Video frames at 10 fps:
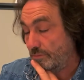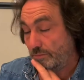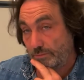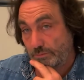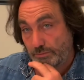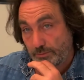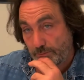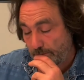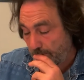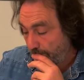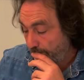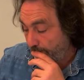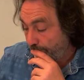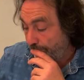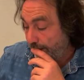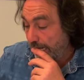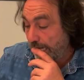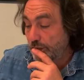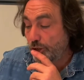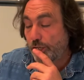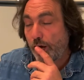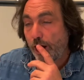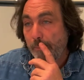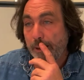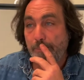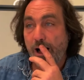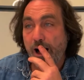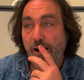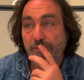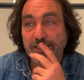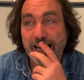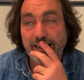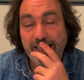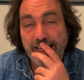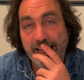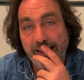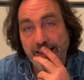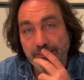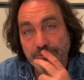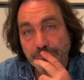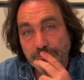And your karmic path down here,